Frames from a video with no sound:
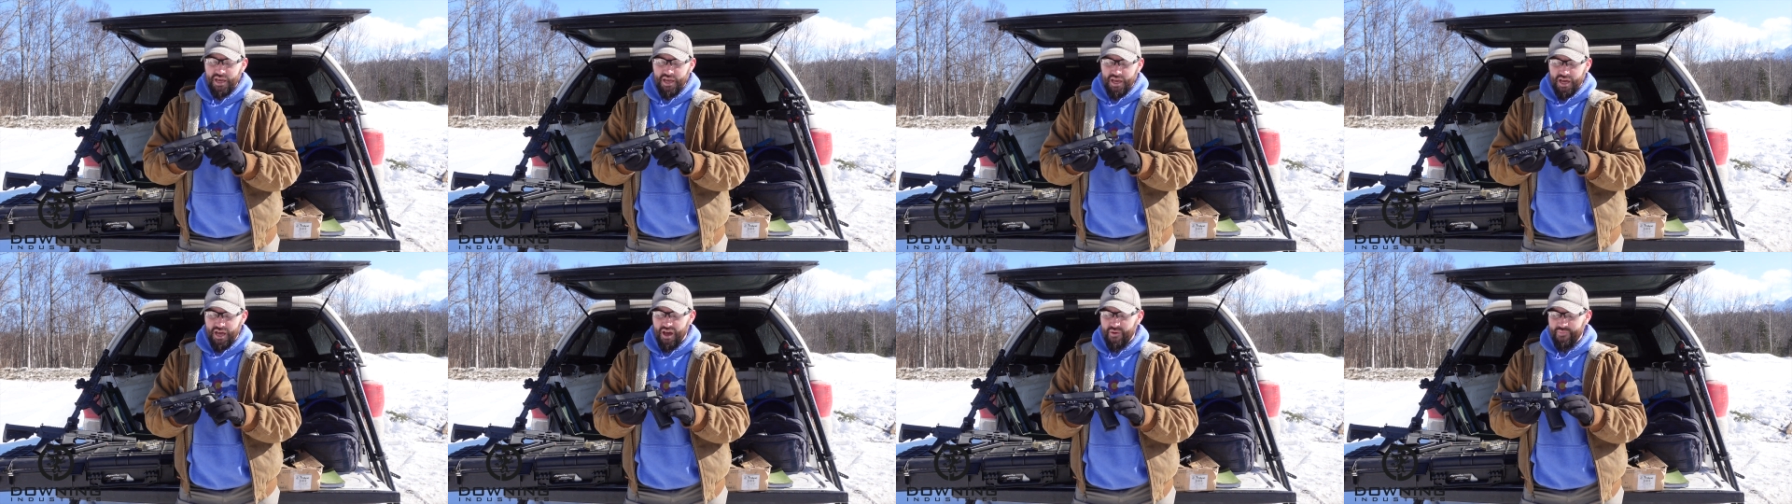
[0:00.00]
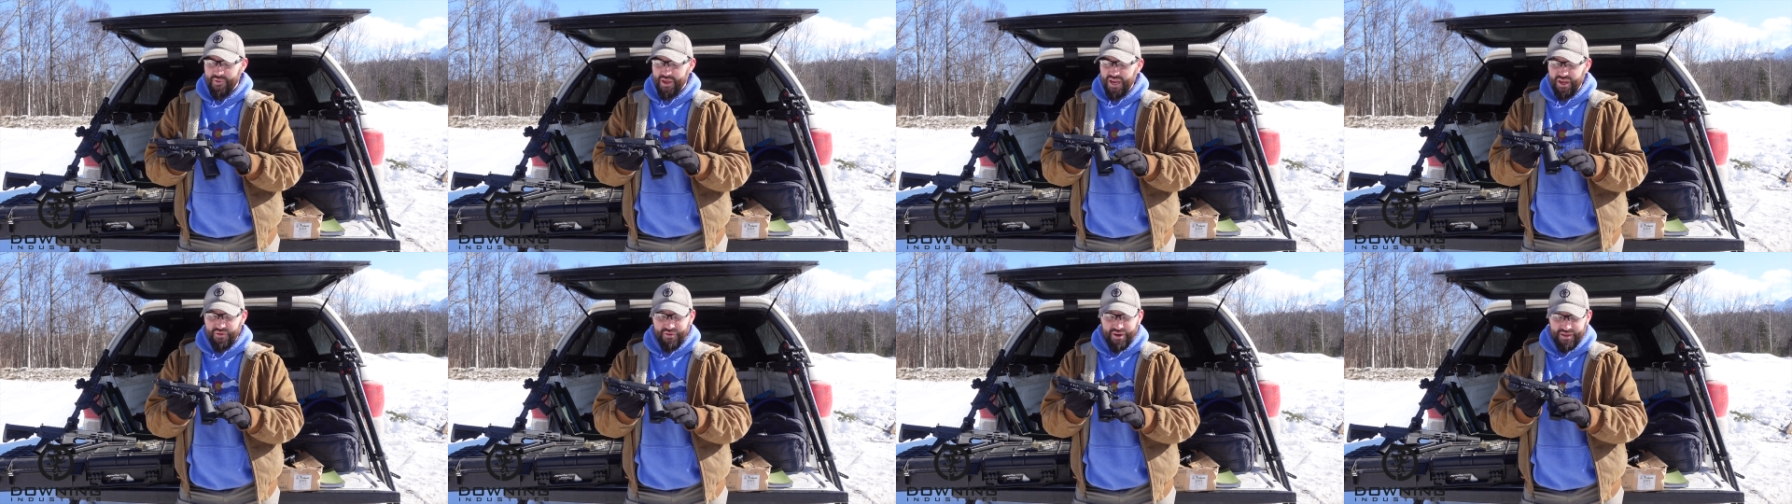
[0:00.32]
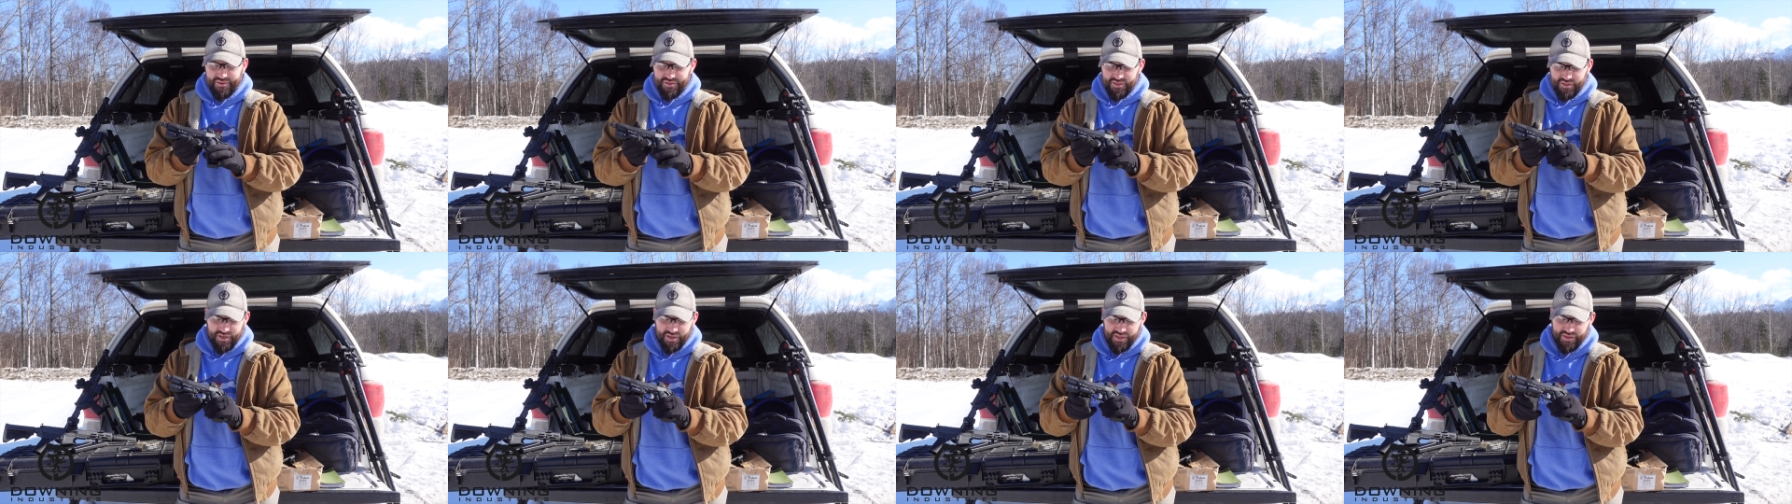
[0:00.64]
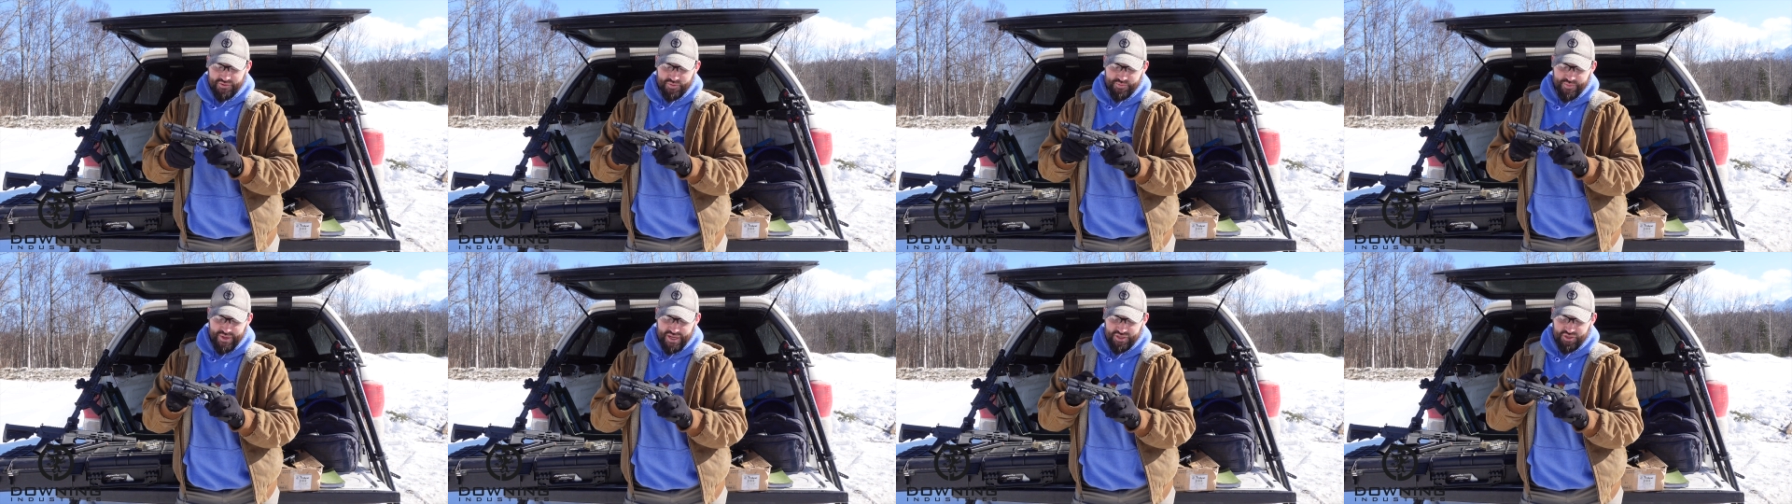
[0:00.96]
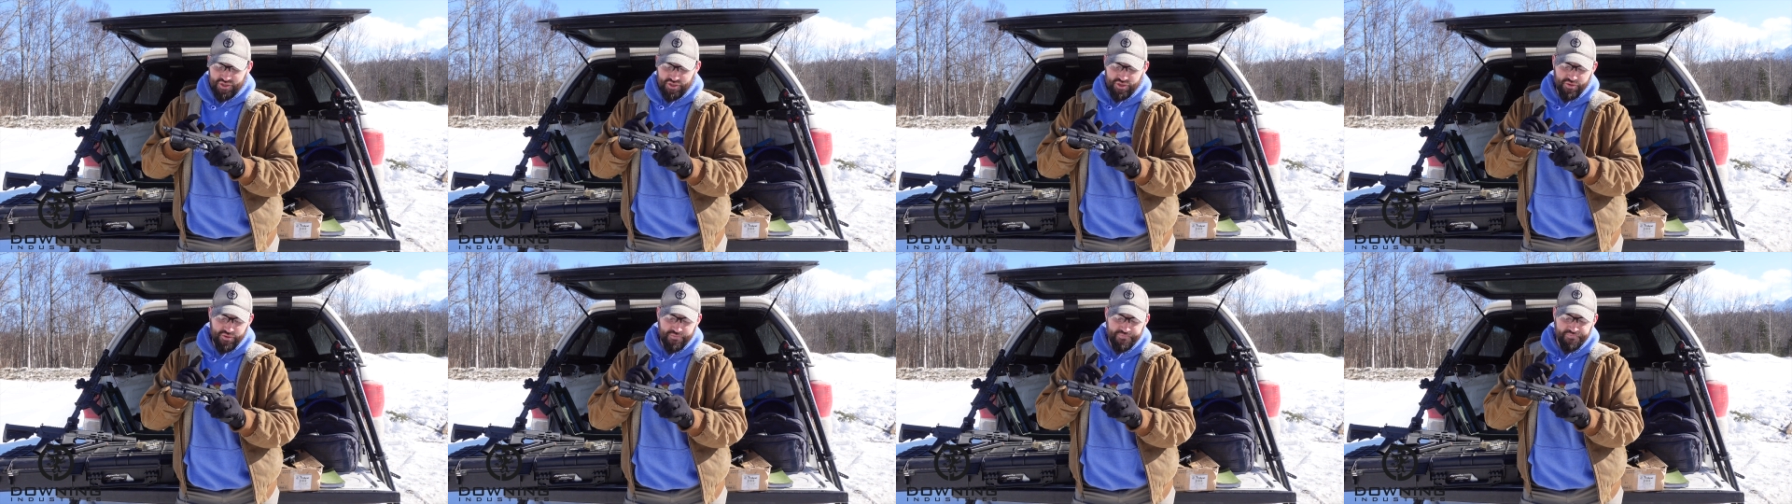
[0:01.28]
Um, anyway, sorry, that was a bad
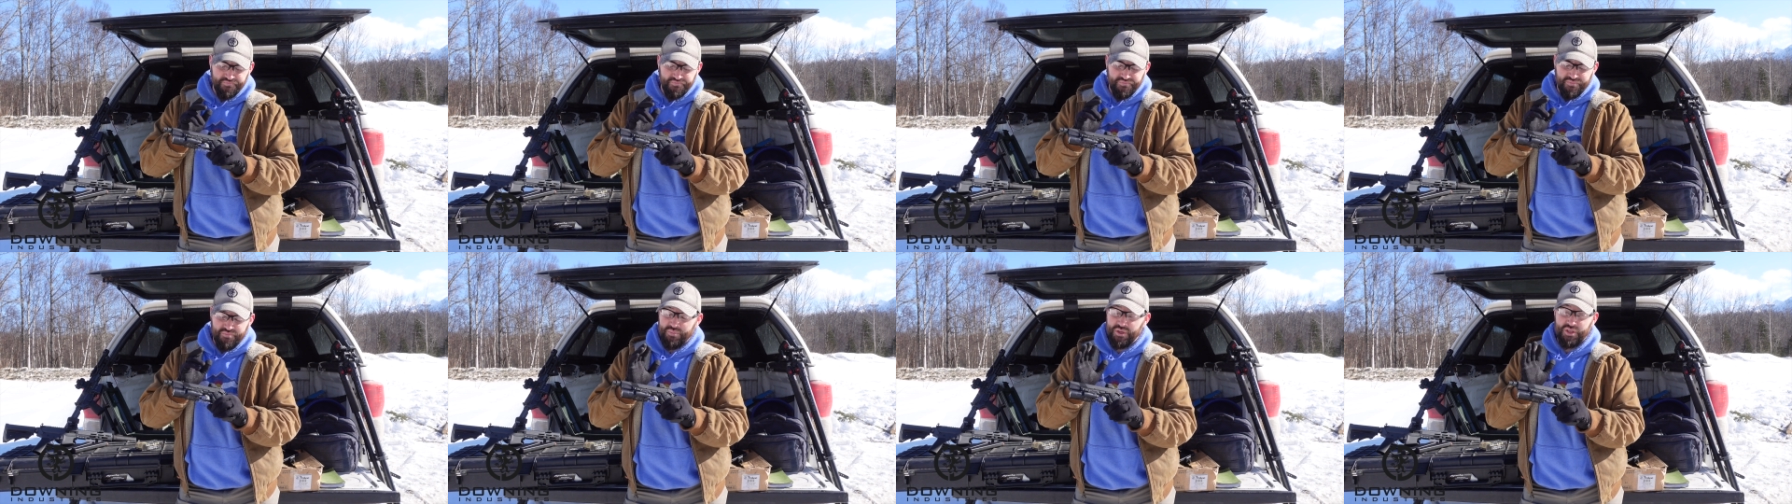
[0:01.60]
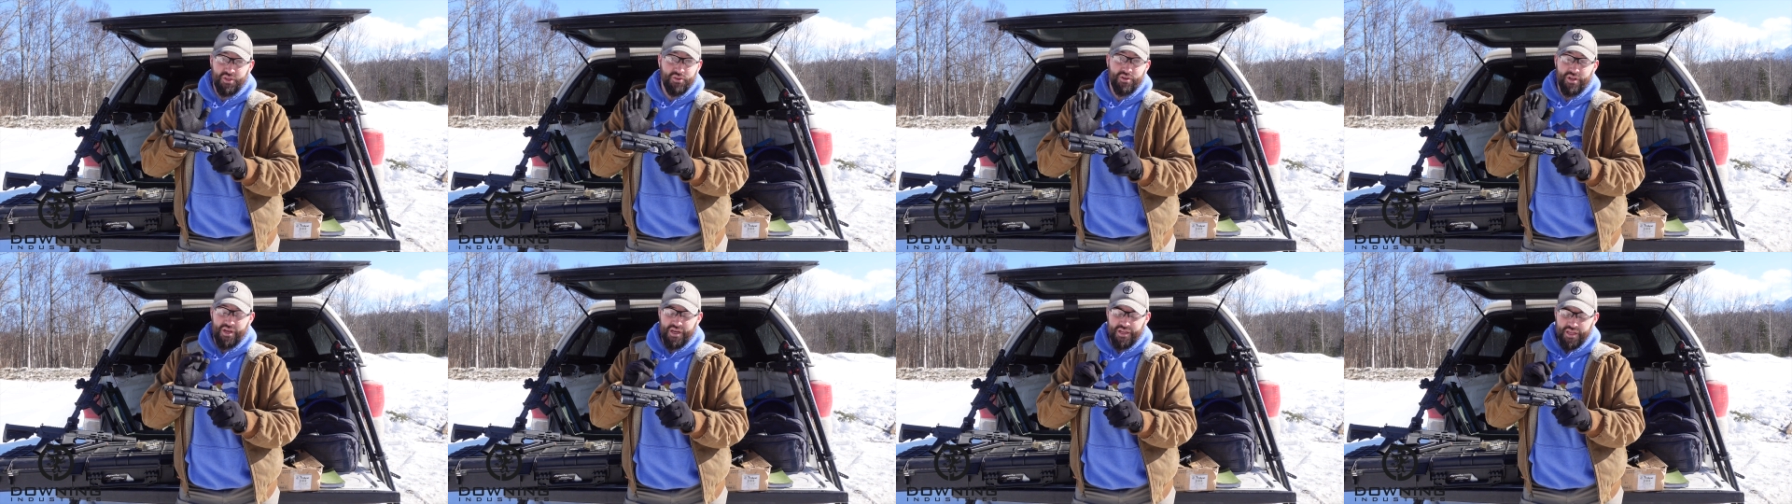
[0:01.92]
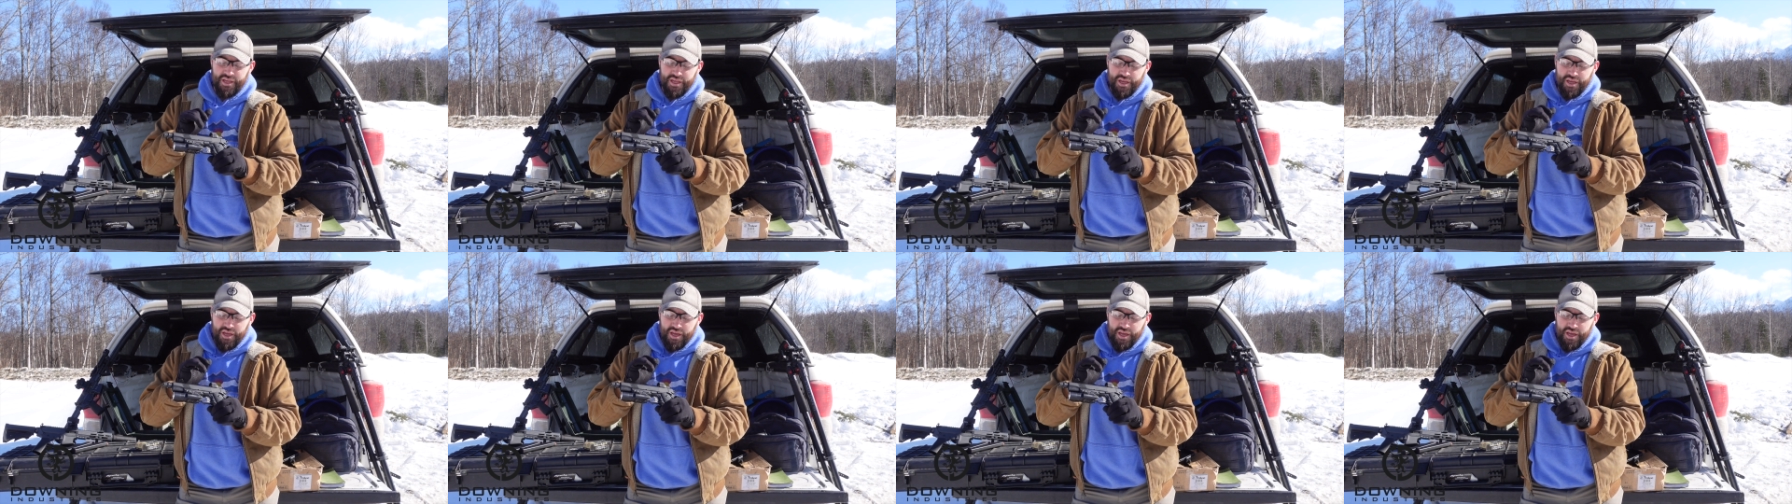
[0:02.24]
joke, but they're not.